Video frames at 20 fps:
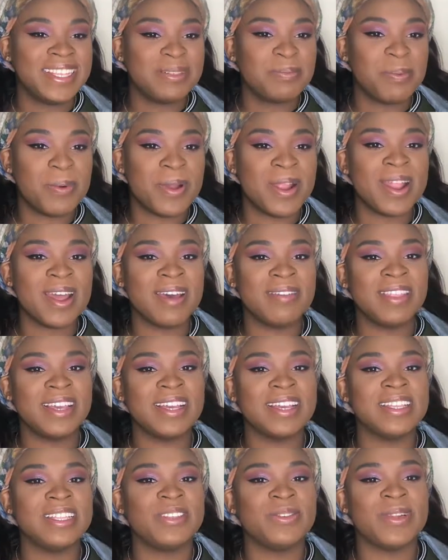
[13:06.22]
part of the
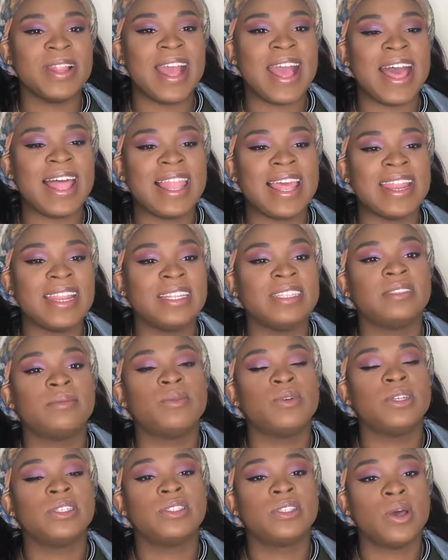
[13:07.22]
contour and highlight is
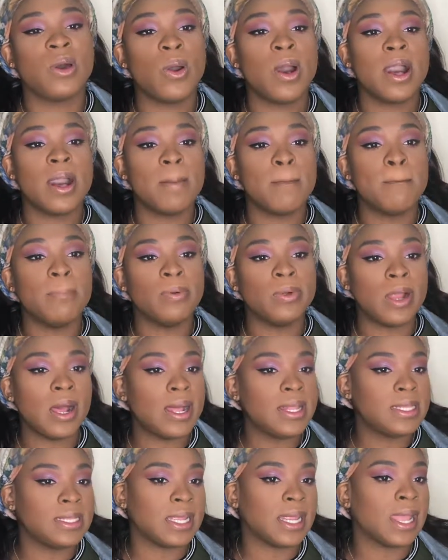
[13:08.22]
more so
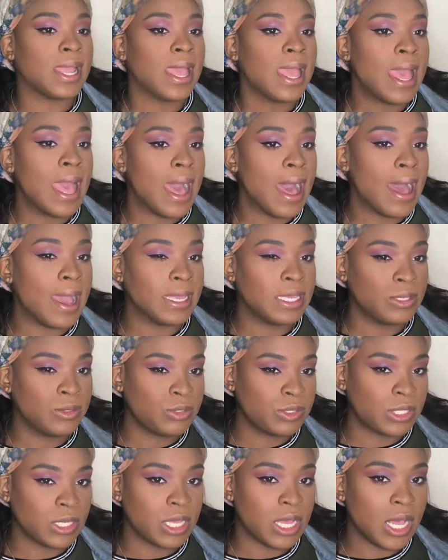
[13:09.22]
bronzing. I
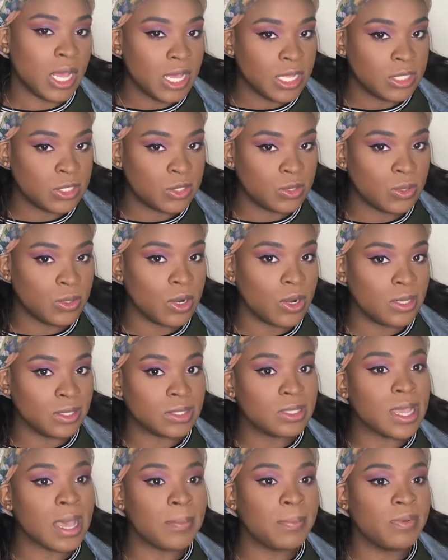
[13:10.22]
used to contour
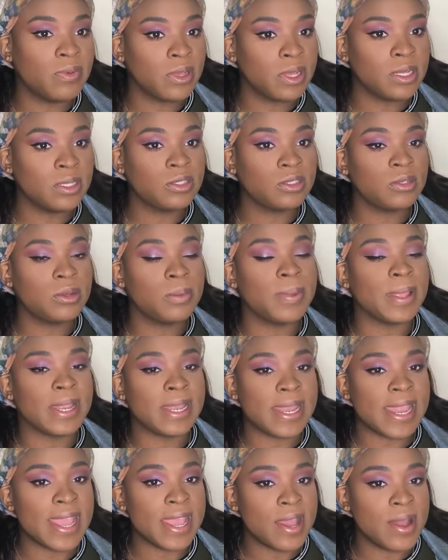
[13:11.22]
on top of contour, but
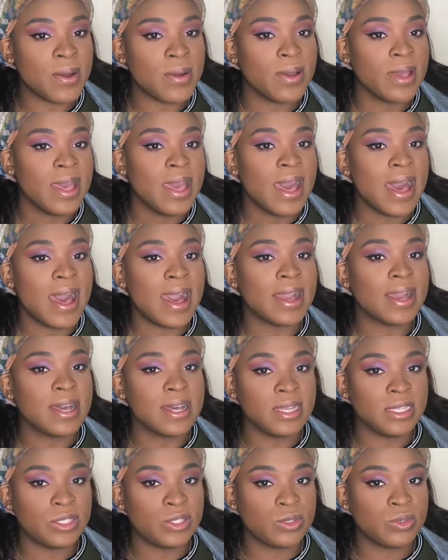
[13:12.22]
now I
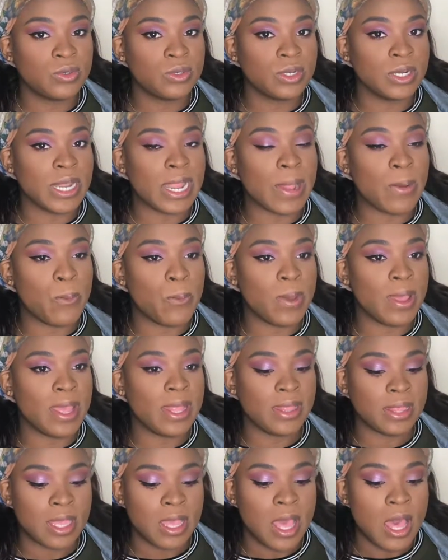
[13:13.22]
contour
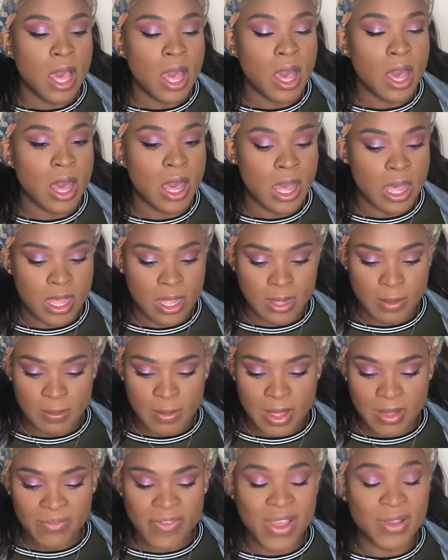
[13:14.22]
with
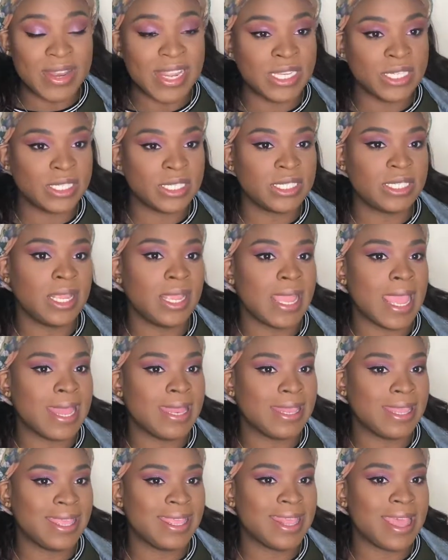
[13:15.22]
a foundation stick
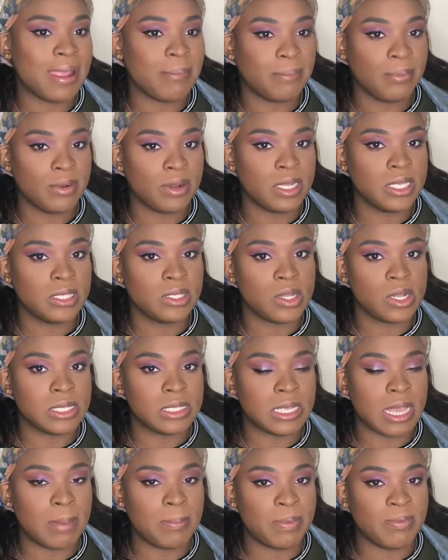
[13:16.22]
and then I bronze on
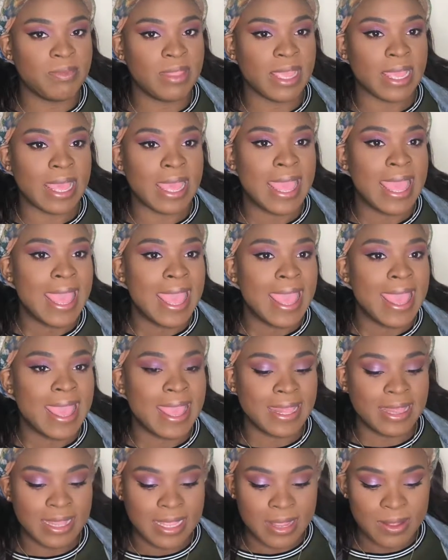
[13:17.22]
top of that.
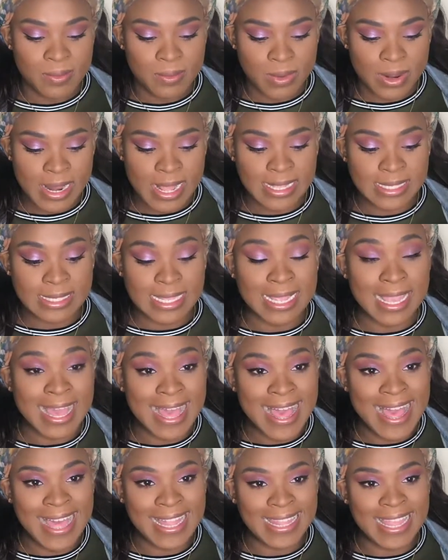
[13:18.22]
And then when I say
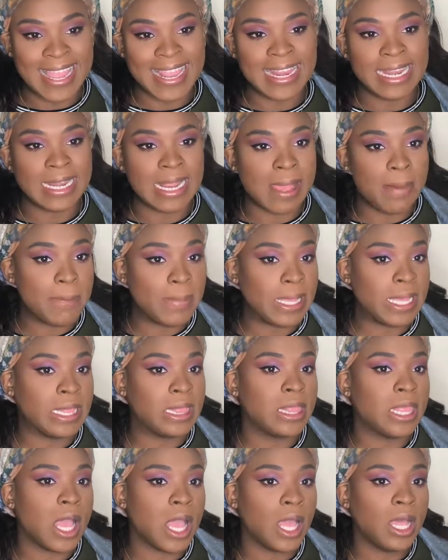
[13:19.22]
highlighted, I
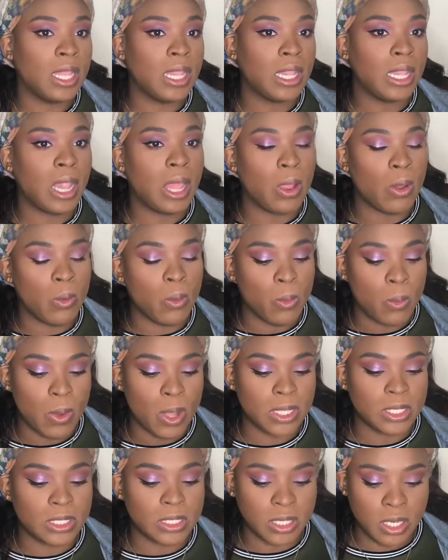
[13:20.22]
mean the glow.
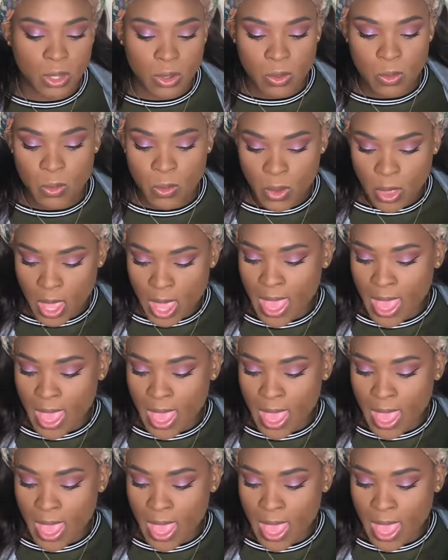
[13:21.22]
So